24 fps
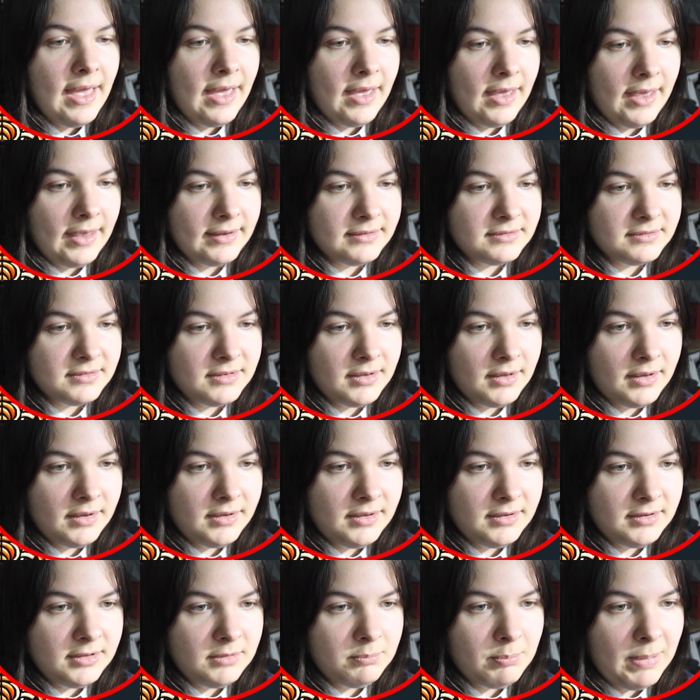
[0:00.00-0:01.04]
and
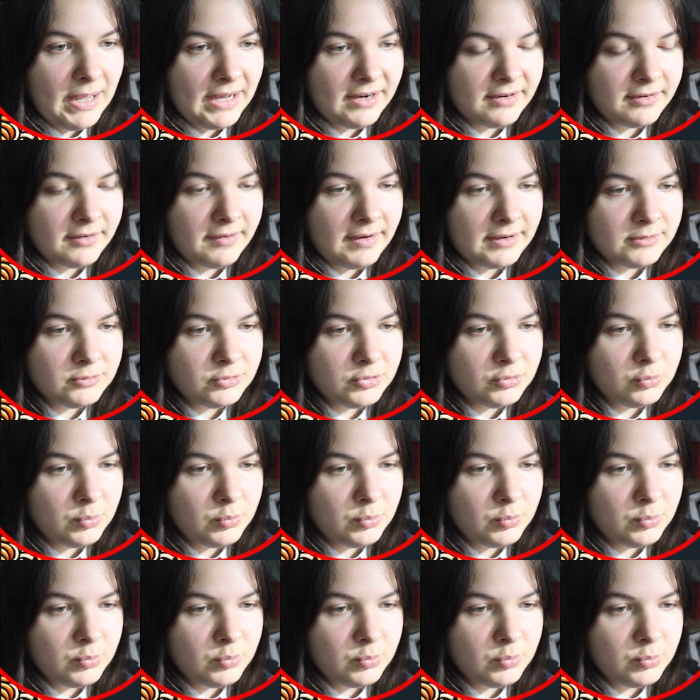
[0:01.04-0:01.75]
in the background